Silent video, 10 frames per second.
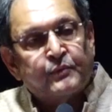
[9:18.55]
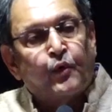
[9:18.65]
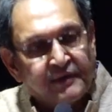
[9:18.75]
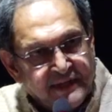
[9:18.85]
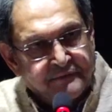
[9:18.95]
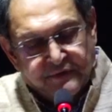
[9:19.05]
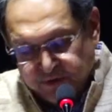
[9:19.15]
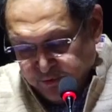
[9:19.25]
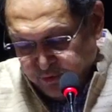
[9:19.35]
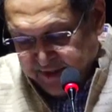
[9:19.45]
What can we
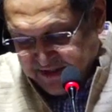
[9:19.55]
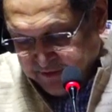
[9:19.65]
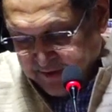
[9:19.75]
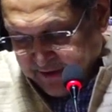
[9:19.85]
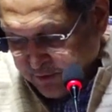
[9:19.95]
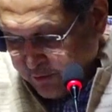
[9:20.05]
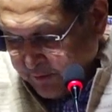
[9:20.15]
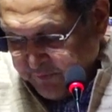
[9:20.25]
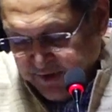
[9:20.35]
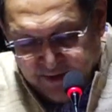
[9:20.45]
do to achieve that goal?